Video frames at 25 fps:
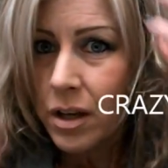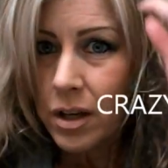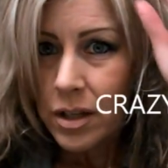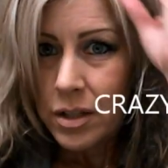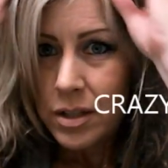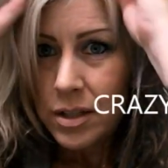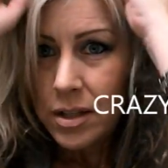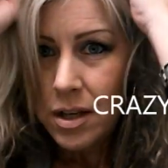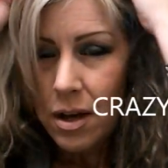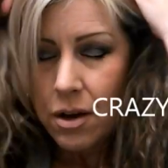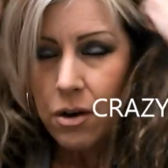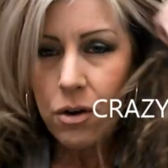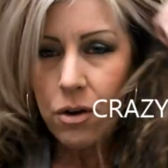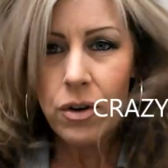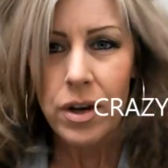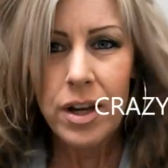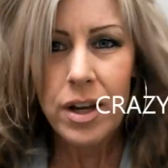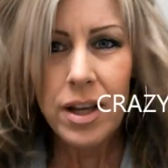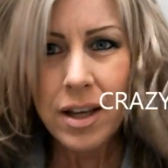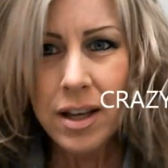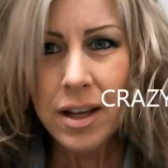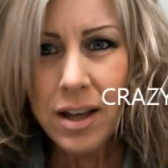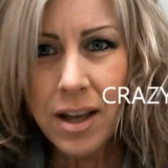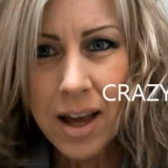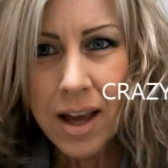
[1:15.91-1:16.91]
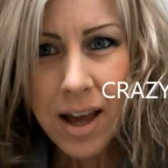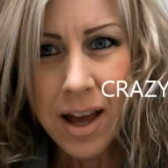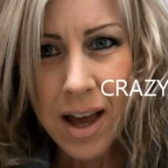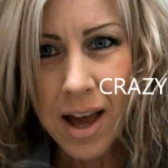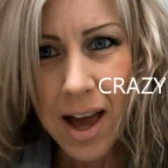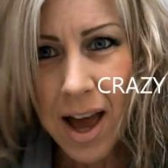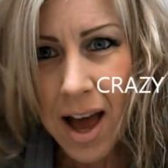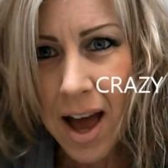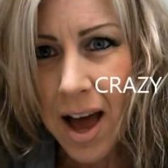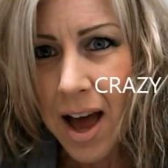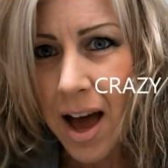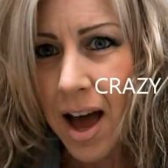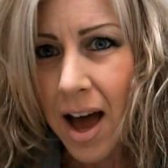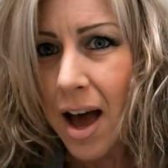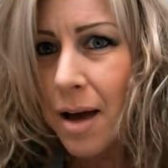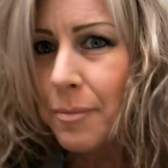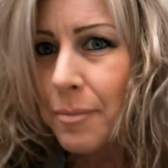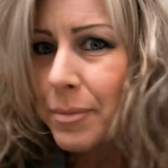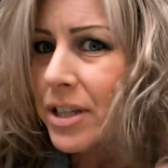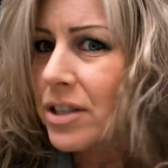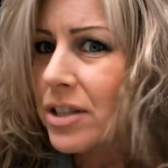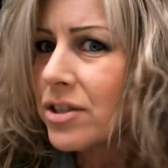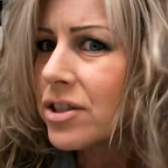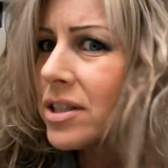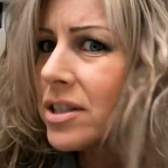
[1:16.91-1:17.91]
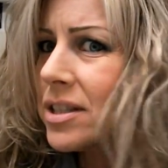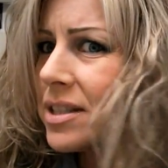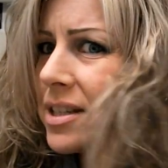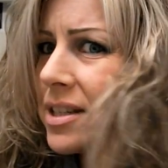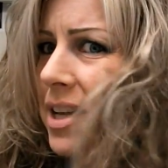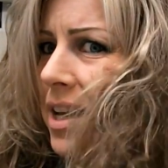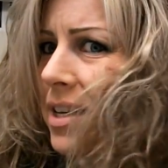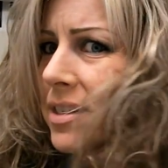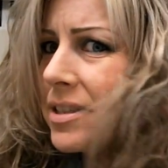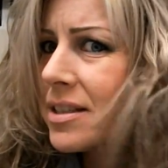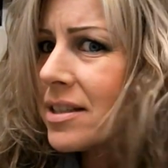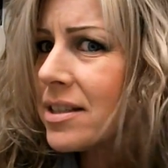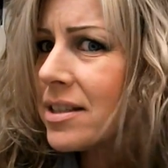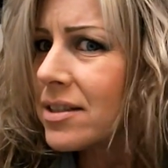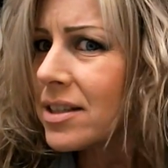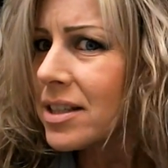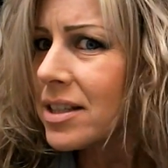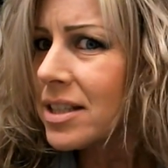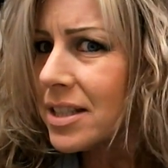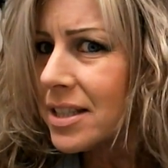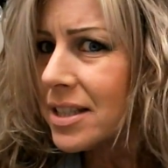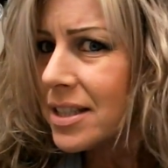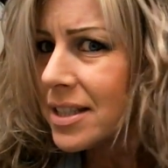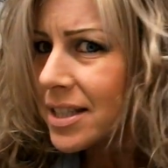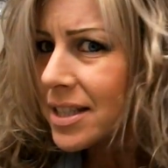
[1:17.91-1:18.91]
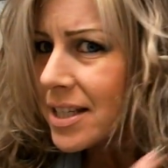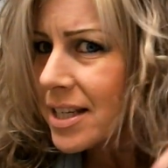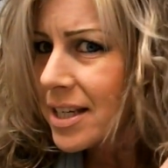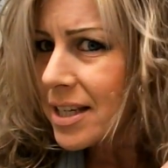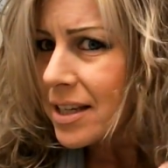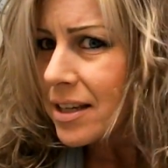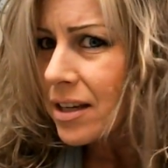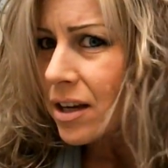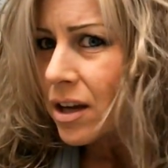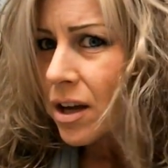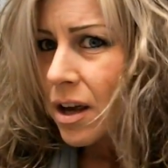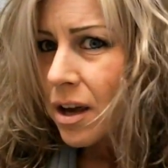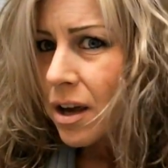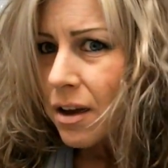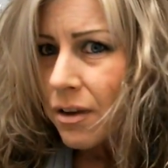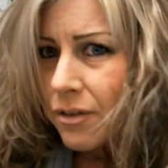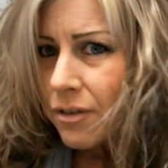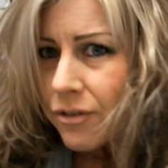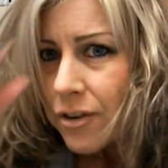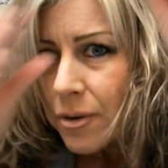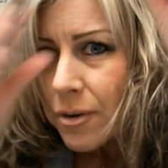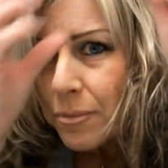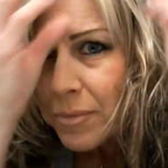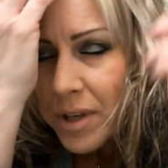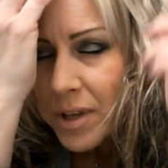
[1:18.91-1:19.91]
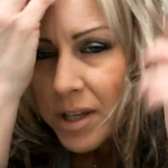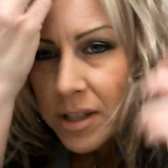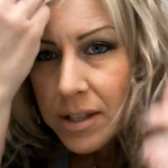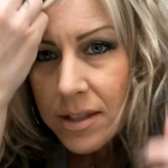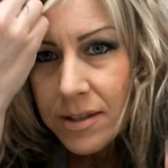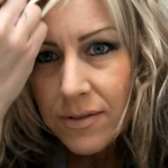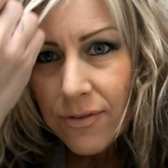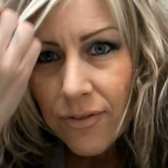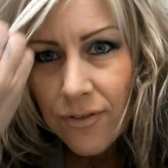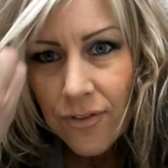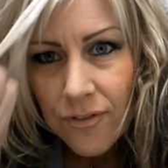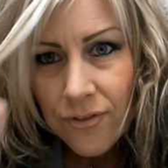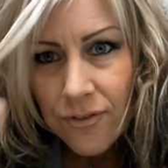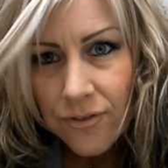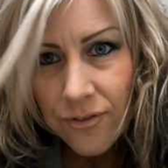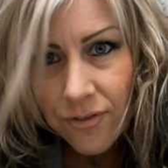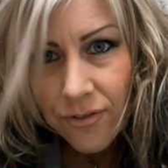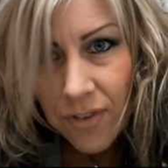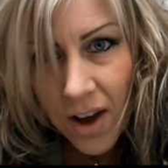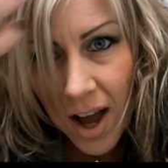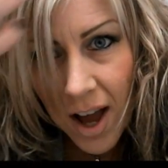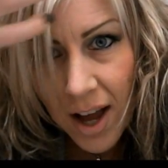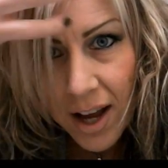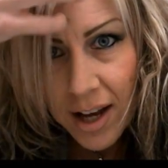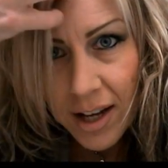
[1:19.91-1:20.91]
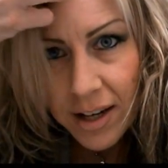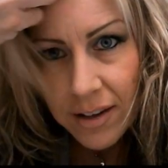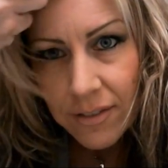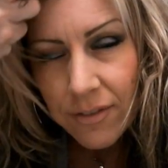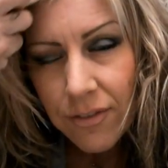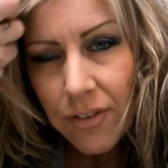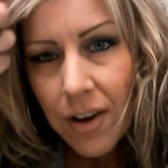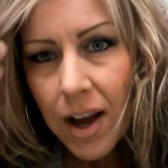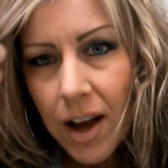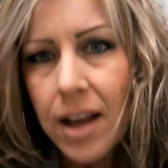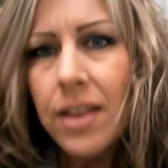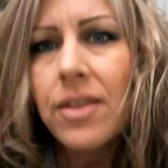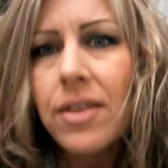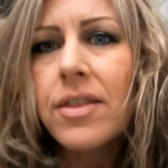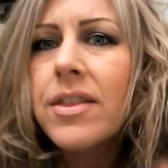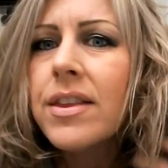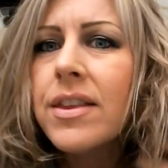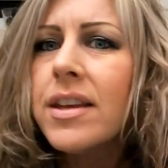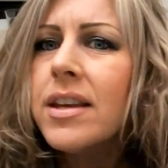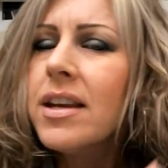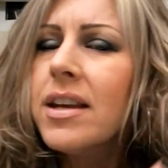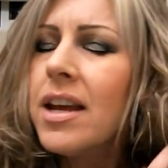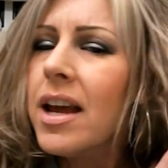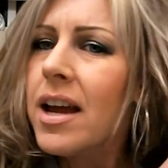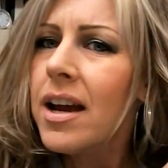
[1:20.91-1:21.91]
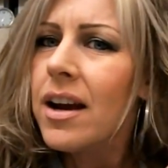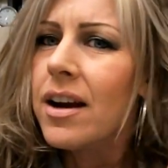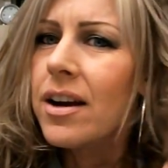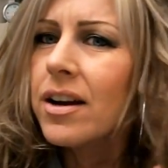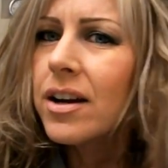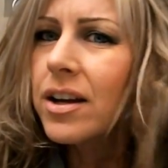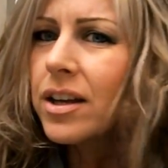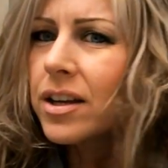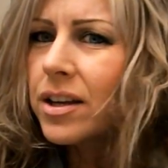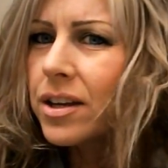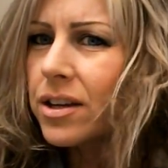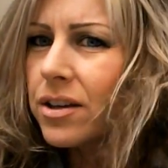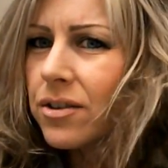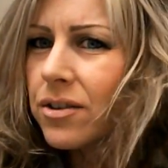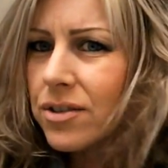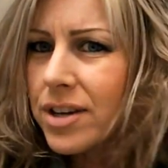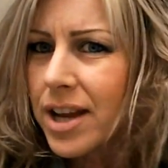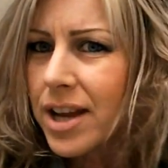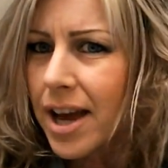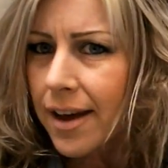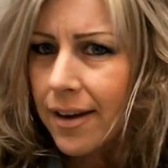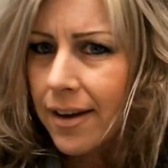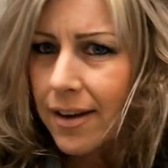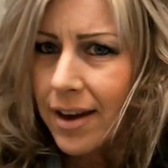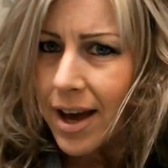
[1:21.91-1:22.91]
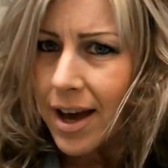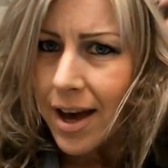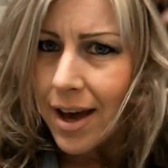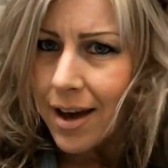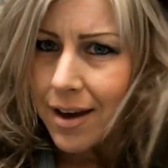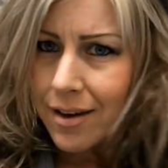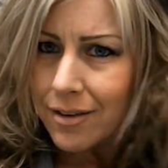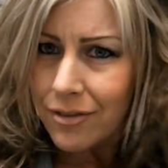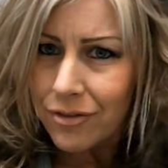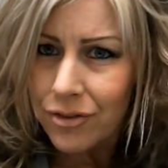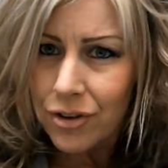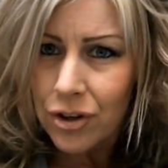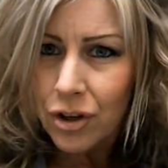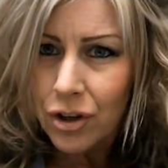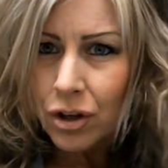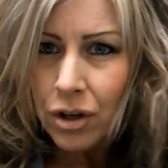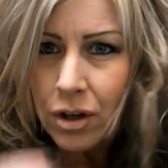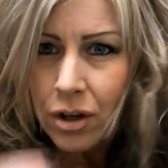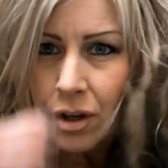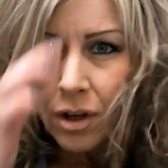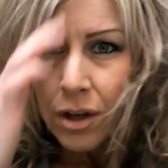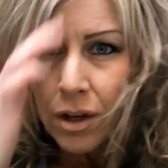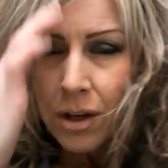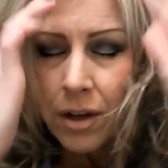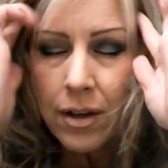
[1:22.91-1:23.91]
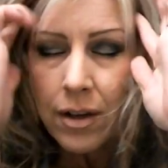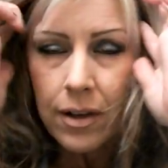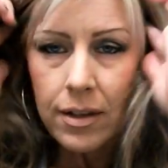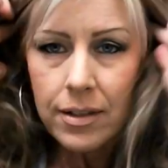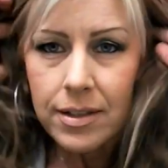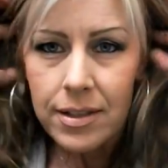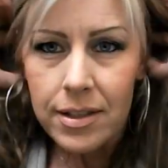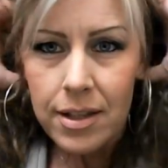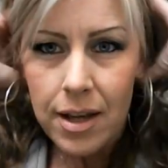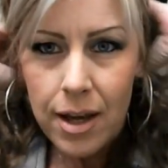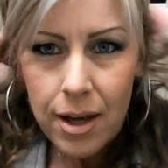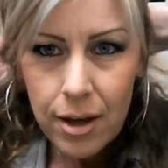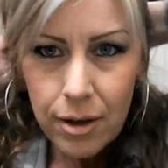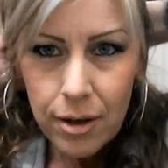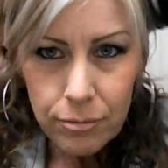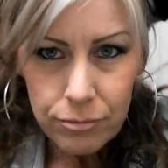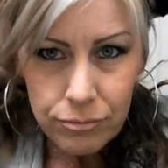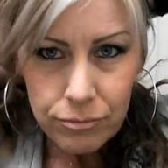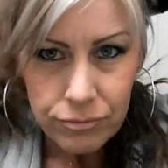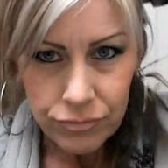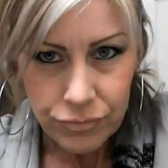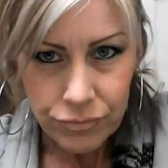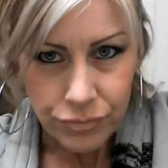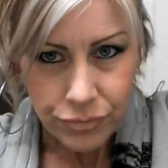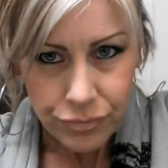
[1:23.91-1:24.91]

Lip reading: So, just as you can see from this fine, thin hair, you now have some